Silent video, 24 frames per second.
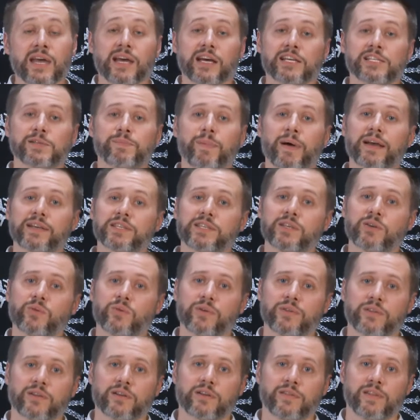especially
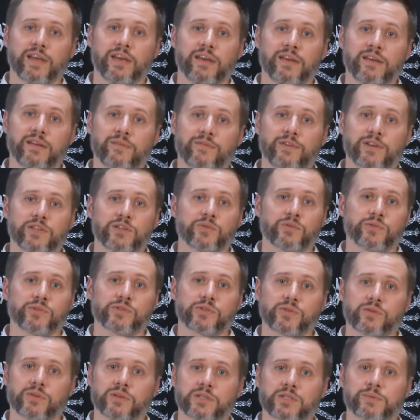when they're the
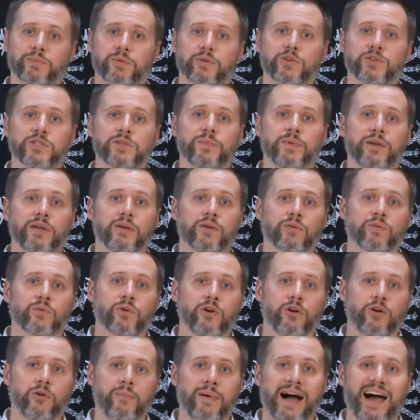individuals who are supposed to be your
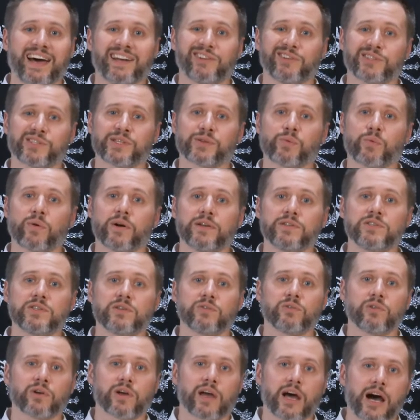role models, the ones you
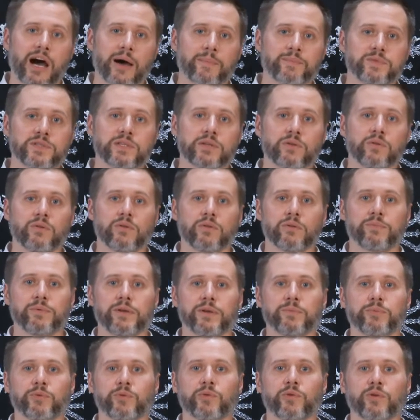look up to, the
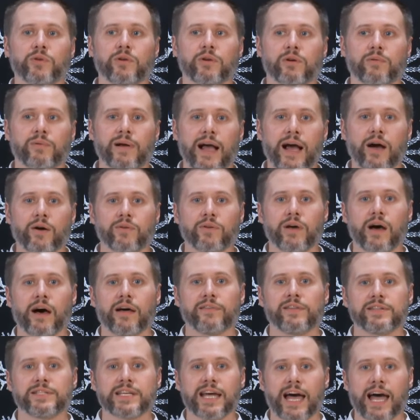people who you're around all
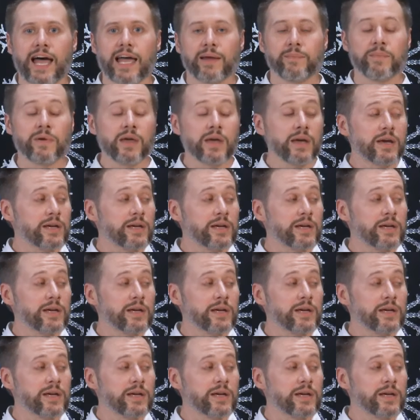the time.